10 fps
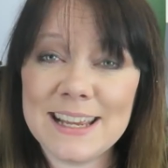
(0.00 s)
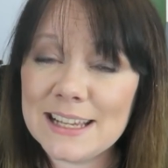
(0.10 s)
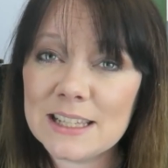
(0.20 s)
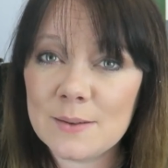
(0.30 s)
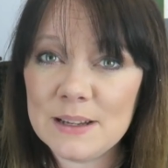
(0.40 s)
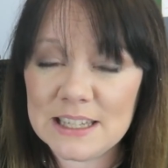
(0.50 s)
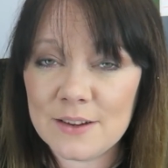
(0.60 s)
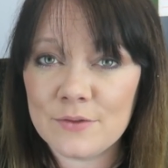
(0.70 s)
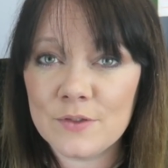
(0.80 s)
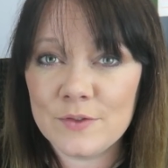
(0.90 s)
It is going to be
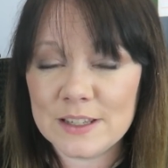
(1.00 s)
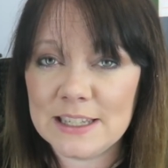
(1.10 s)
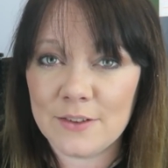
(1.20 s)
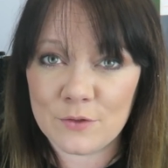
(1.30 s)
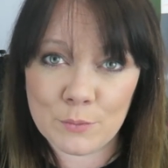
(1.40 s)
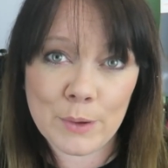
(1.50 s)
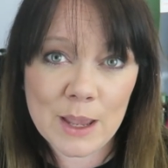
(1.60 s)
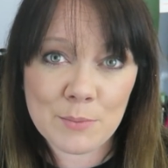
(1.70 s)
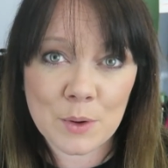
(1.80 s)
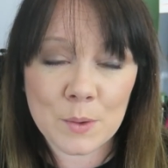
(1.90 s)
different for different
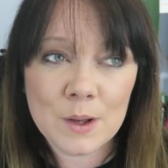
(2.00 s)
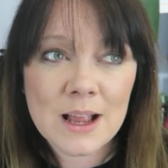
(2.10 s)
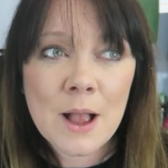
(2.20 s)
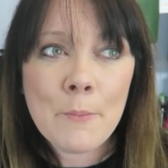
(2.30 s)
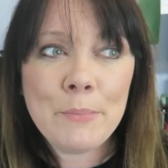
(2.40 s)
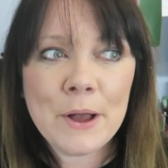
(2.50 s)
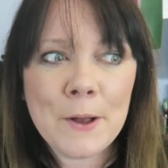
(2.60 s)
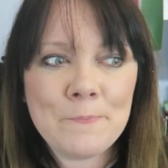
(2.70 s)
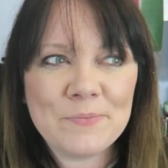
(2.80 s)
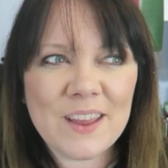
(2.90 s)
people,
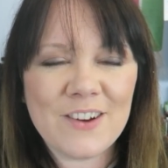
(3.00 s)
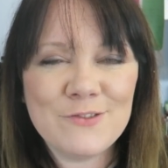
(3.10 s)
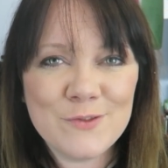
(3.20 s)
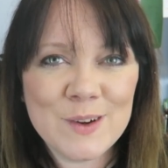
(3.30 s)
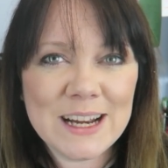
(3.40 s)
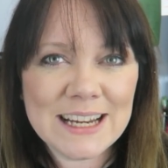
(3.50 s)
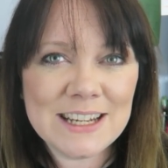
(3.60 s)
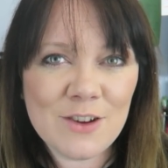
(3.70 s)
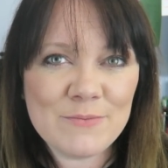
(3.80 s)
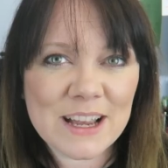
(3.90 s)
but I really
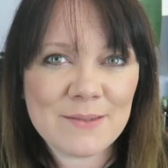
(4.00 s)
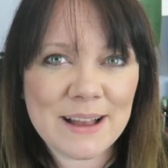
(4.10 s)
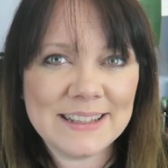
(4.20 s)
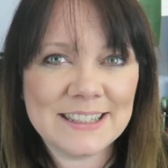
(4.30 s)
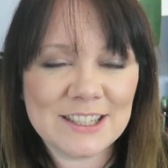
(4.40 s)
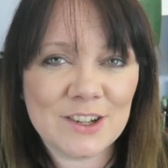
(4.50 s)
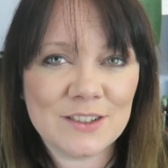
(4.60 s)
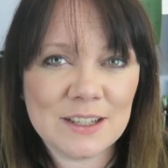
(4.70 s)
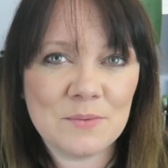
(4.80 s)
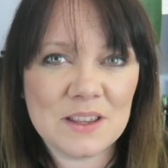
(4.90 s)
don't recommend
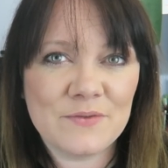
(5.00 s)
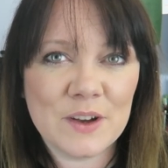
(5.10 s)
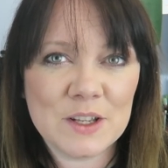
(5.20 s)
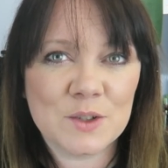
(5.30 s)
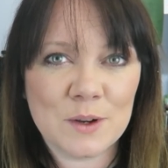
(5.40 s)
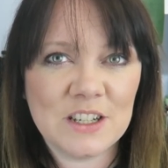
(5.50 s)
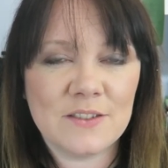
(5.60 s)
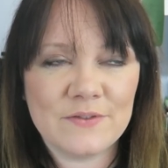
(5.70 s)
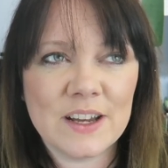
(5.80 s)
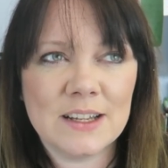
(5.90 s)
starting with the first
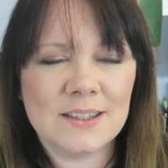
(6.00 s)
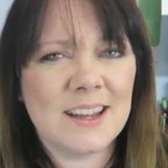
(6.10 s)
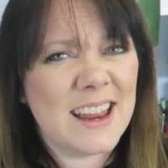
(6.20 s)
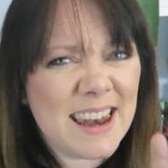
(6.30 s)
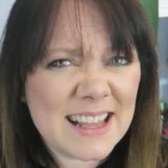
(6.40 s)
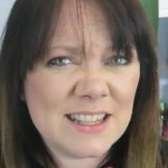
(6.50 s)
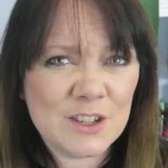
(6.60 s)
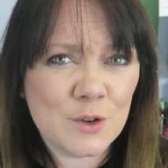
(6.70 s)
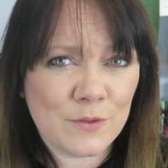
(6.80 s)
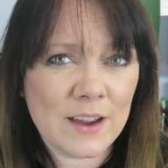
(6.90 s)
question first, unless
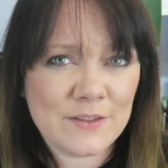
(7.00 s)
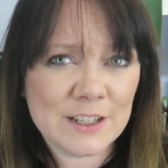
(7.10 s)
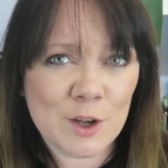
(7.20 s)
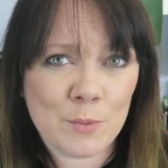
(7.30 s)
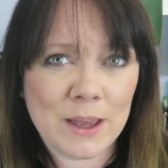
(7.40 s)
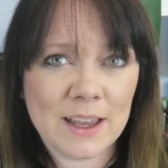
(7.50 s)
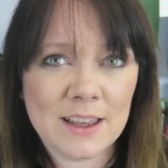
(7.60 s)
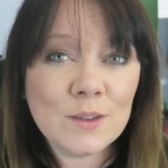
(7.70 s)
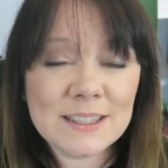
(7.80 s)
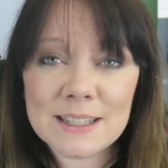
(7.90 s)
it's your favourite topic.
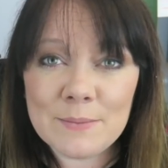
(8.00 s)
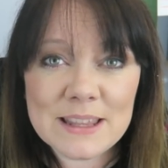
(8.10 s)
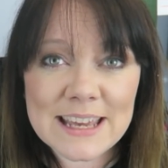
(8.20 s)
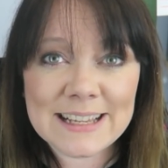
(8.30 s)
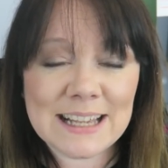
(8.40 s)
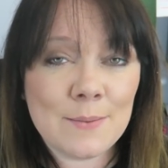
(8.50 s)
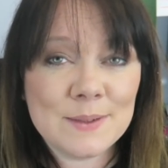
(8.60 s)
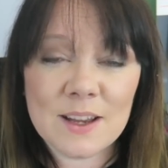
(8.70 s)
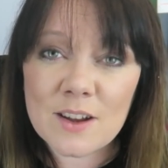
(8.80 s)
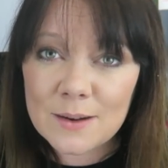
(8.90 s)
On some of the
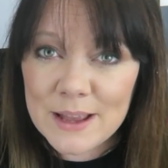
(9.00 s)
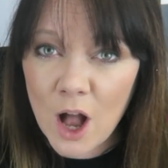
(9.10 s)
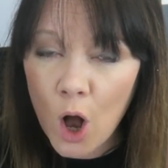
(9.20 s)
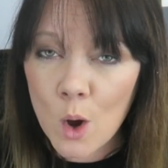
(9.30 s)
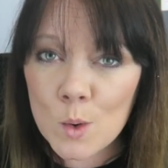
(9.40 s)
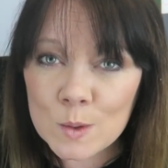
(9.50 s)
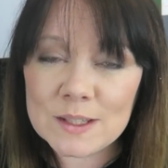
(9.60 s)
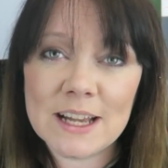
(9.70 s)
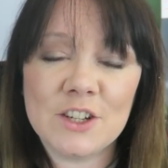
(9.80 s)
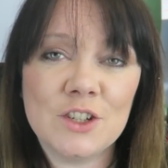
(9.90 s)
exams, there are going to be whole
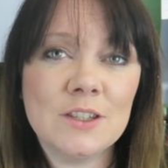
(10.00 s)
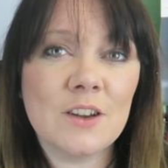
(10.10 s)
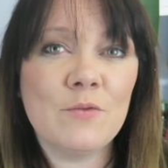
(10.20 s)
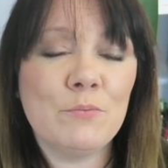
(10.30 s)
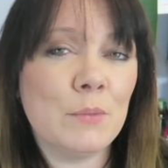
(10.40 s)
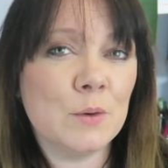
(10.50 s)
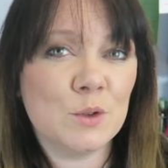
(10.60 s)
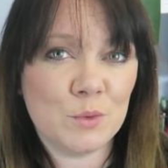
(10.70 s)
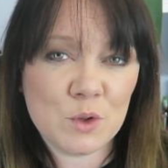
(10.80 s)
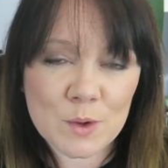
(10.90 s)
sections of
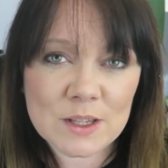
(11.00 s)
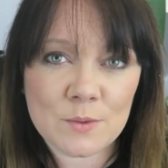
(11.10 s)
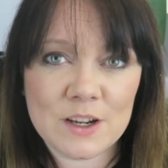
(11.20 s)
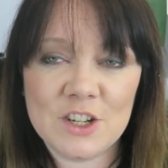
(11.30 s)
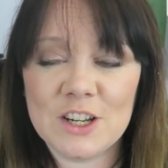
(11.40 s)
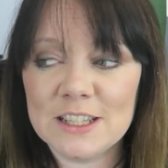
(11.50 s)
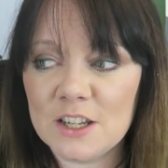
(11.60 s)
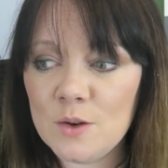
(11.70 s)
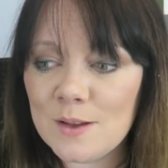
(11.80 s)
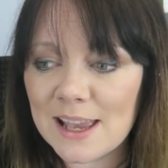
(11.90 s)
multiple choice questions,
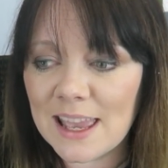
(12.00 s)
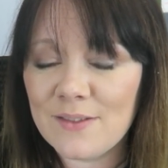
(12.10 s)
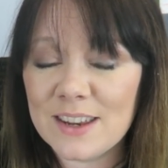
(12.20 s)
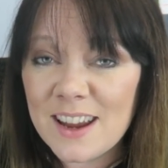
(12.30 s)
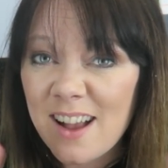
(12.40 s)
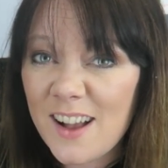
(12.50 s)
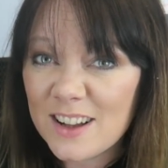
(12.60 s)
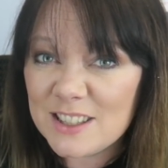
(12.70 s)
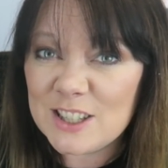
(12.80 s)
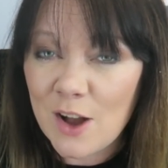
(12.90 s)
and you get given
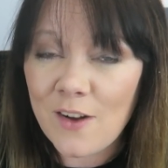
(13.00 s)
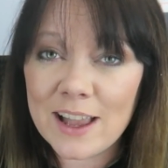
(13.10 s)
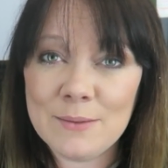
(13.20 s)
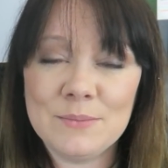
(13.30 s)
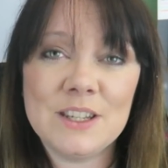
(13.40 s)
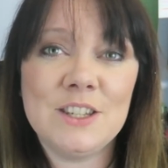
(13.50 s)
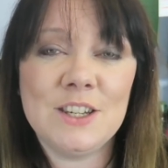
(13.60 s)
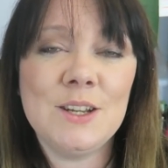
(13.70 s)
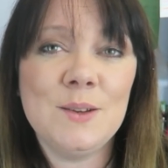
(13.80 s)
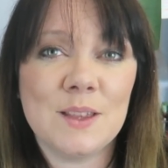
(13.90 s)
a time to
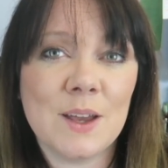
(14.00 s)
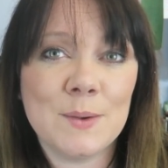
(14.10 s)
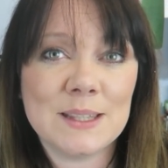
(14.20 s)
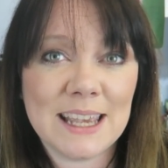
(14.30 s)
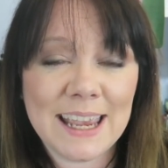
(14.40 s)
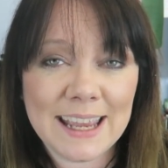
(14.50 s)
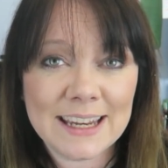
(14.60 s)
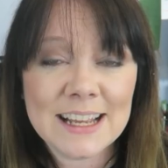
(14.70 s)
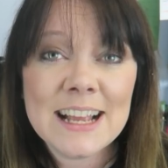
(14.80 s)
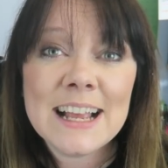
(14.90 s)
do those in.